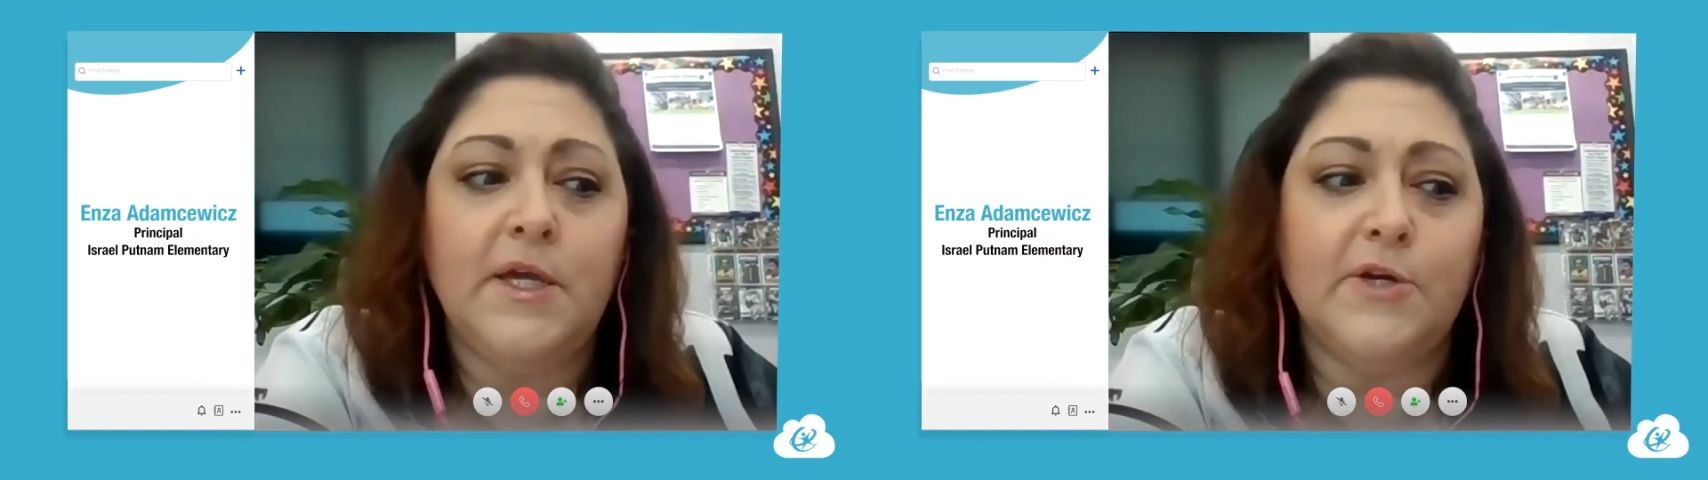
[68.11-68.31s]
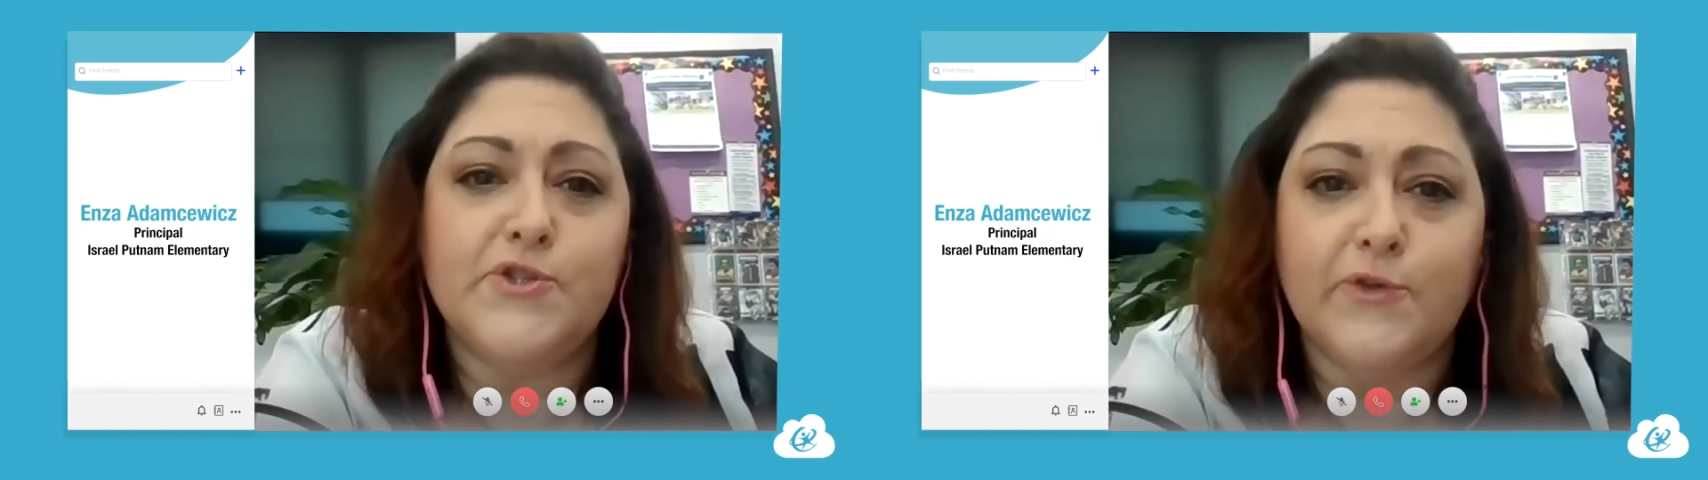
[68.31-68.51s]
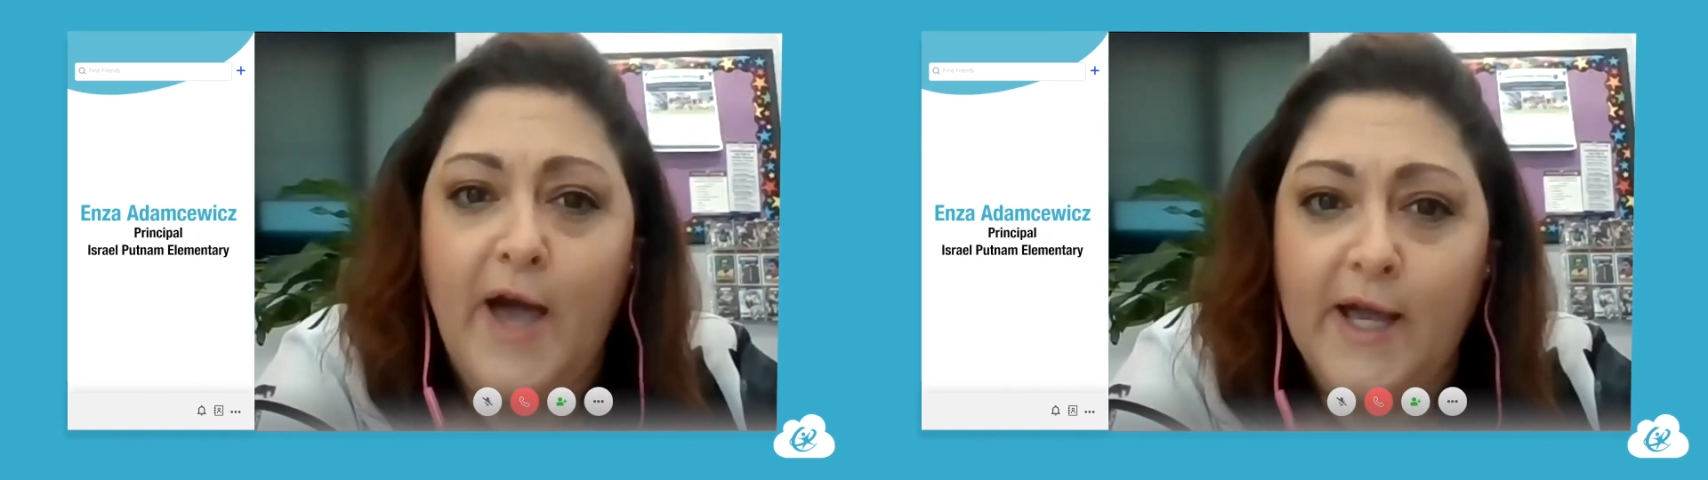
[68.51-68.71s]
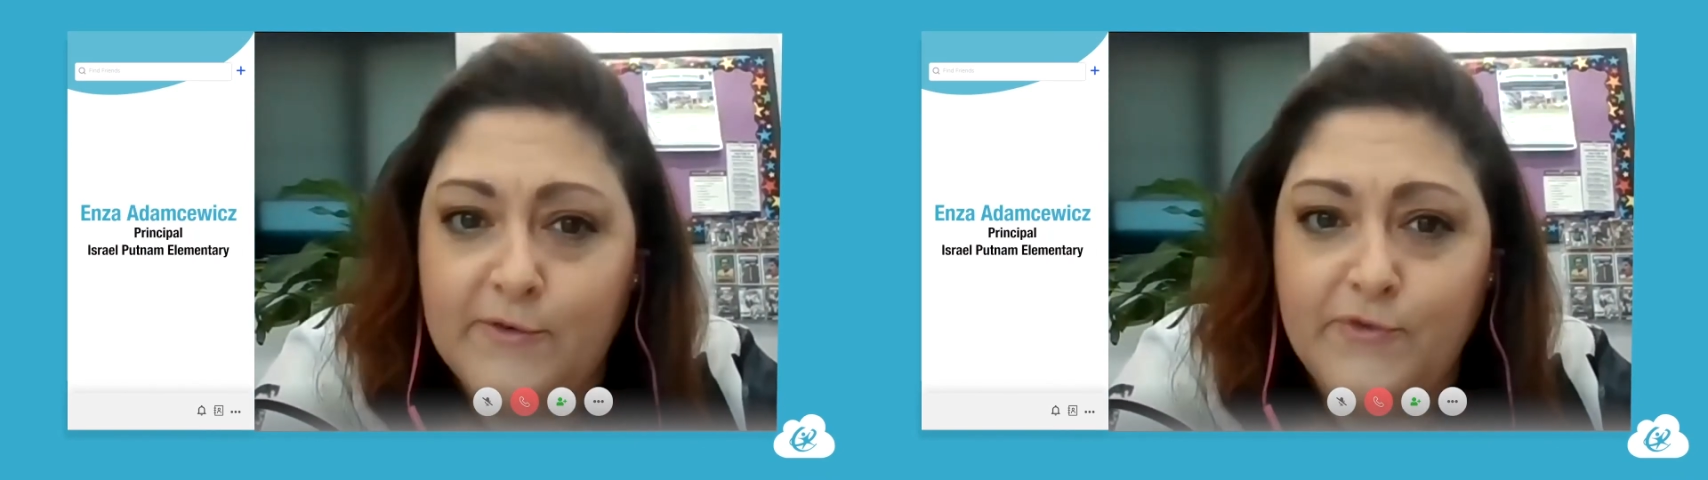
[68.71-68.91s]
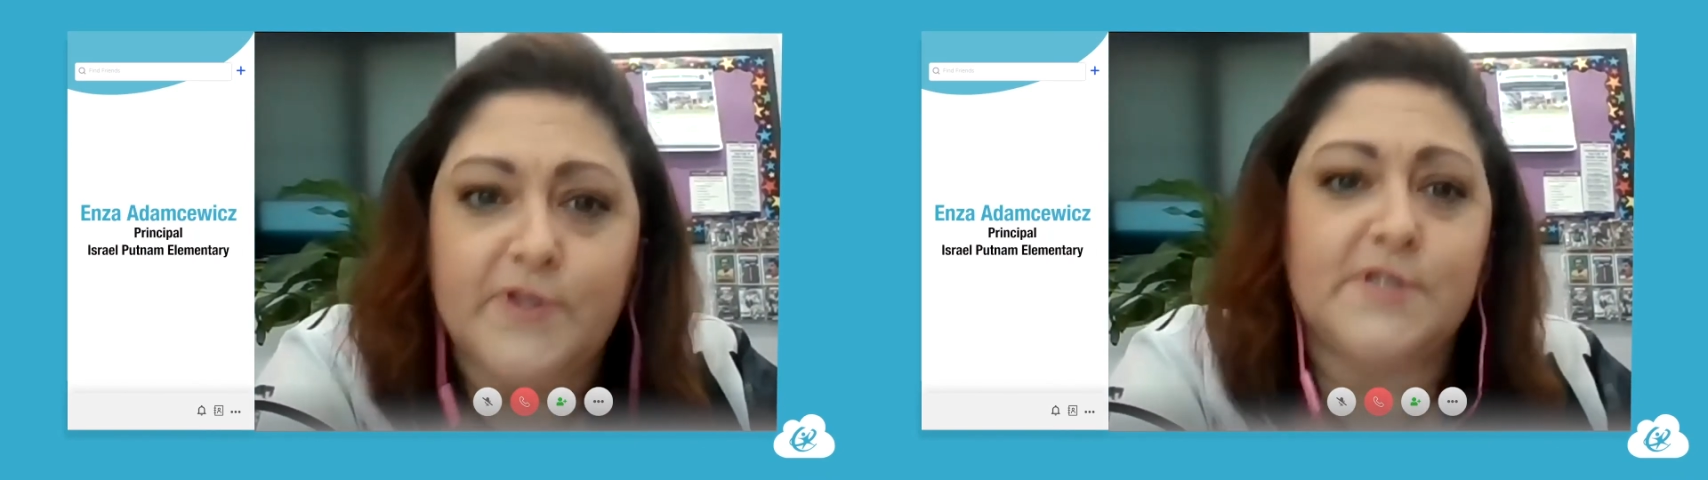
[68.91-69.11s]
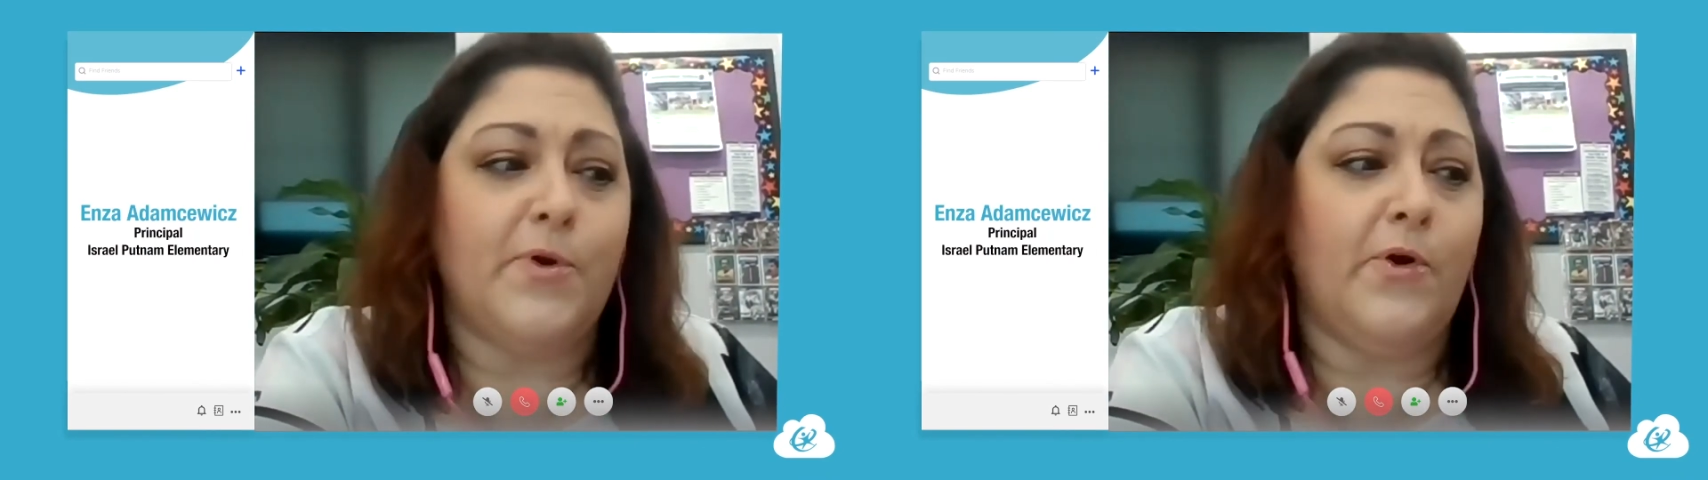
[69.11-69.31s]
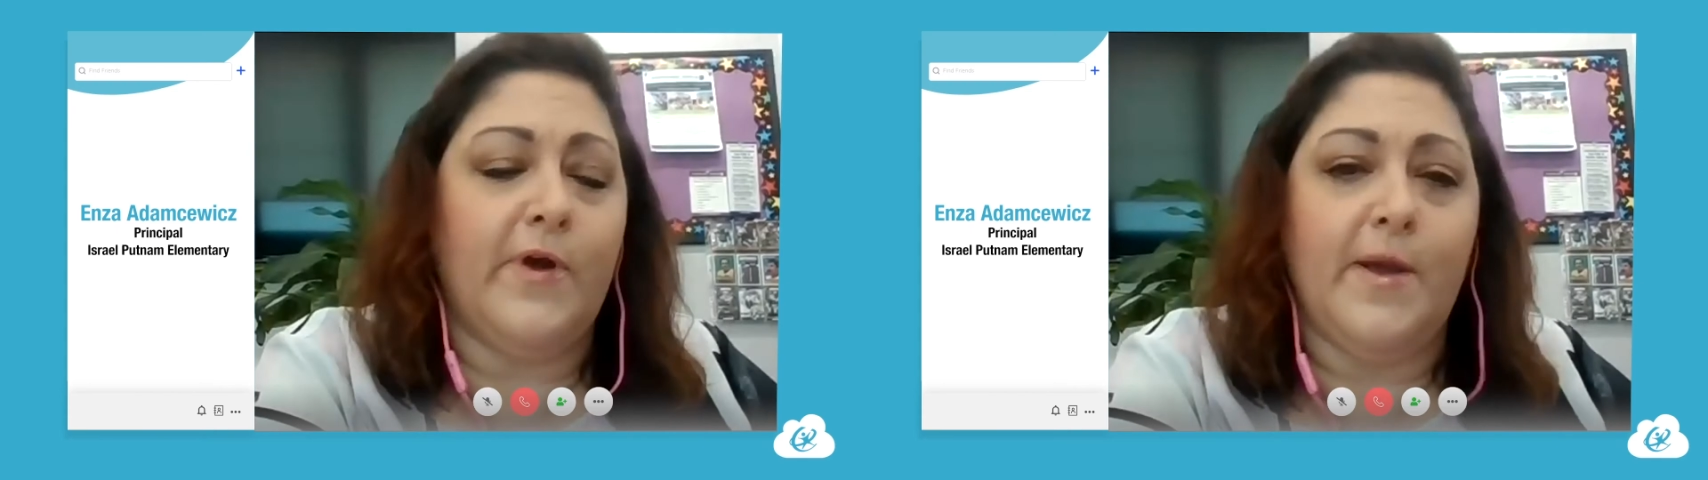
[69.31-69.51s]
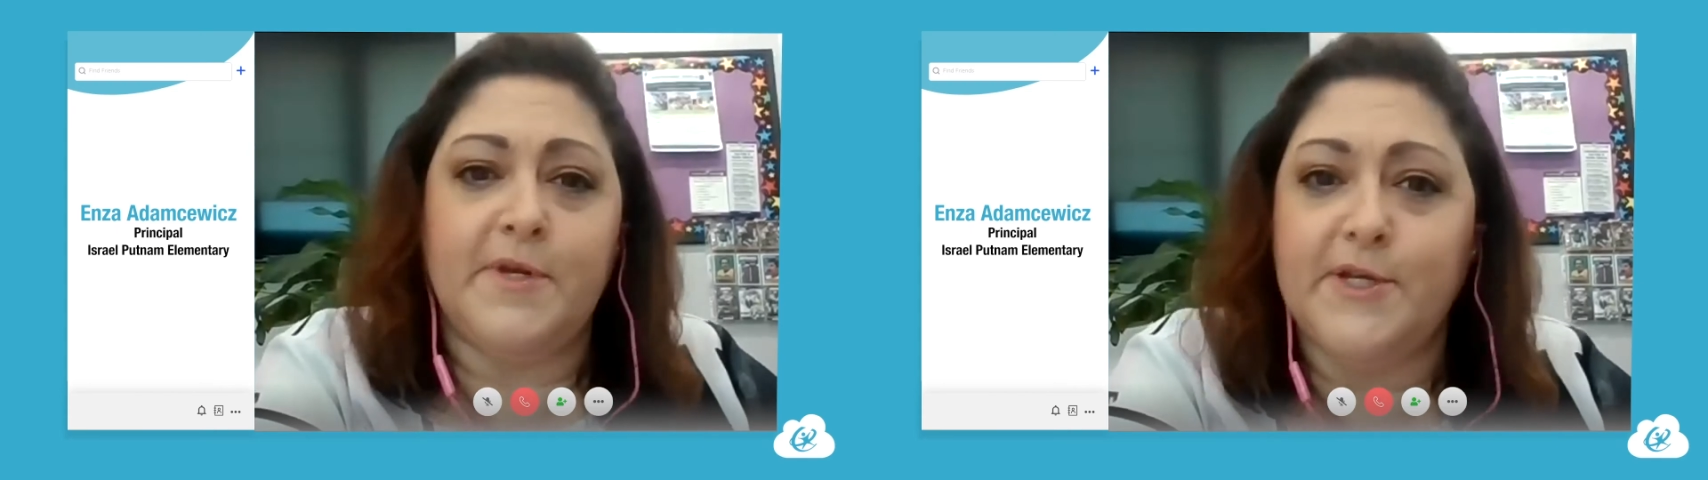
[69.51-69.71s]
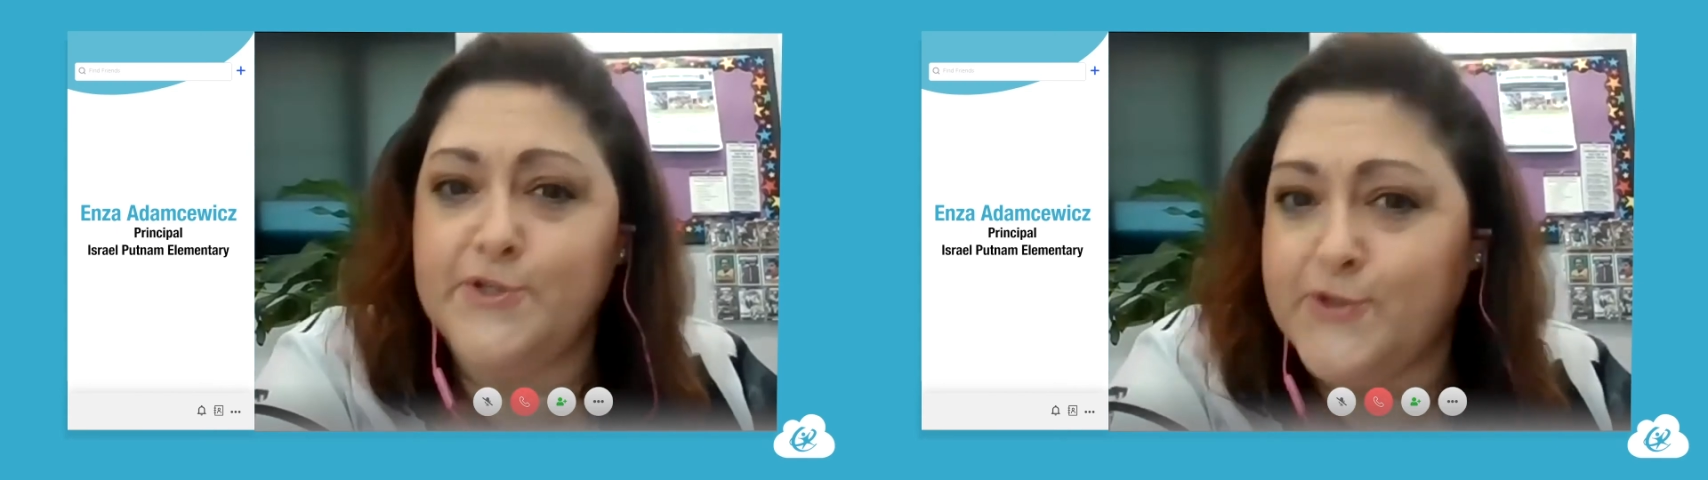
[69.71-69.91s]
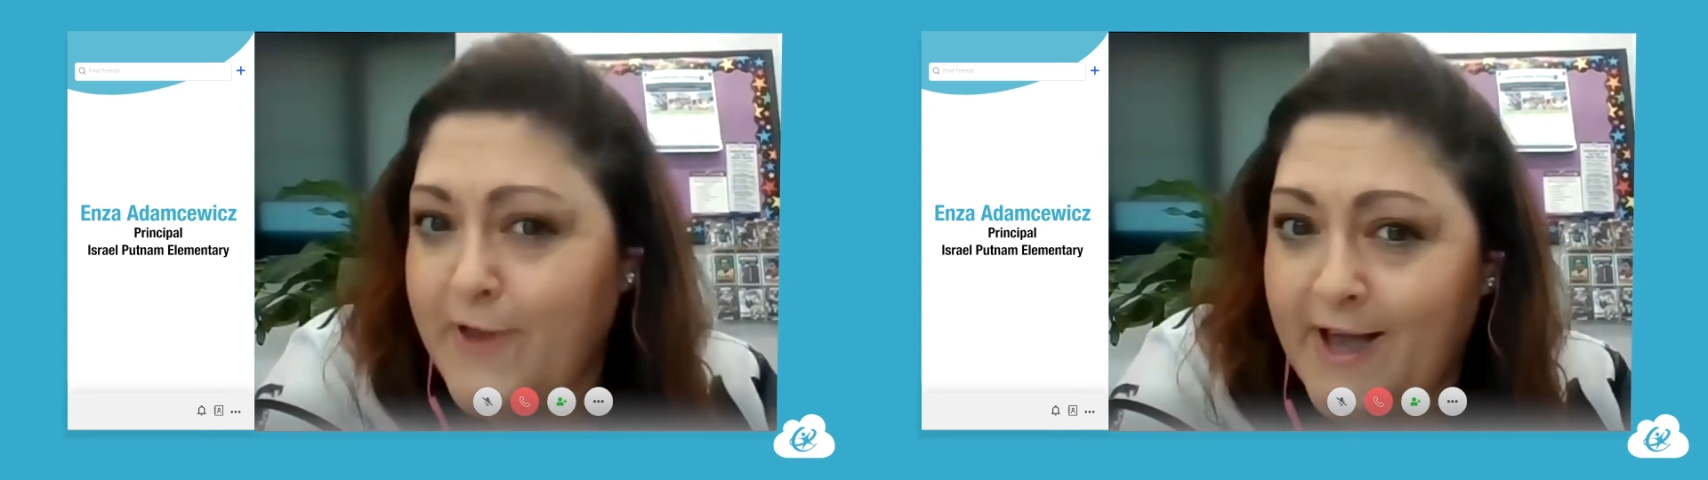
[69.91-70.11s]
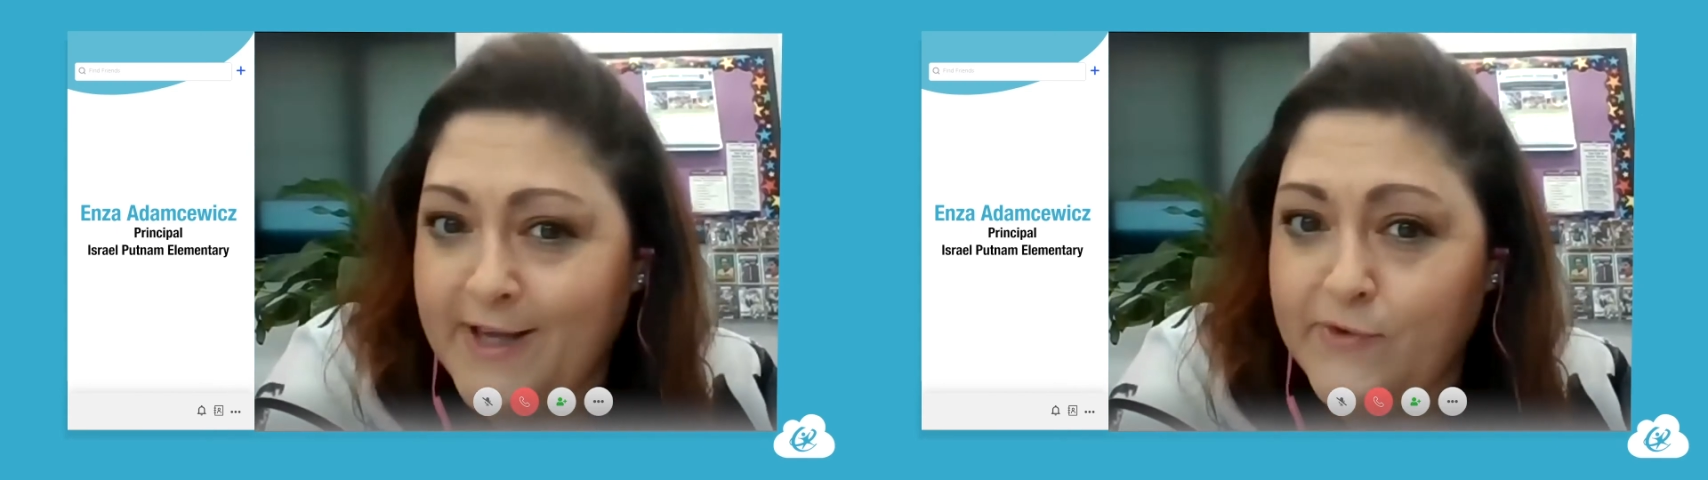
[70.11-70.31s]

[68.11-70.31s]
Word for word: here's your login for this program and here's your login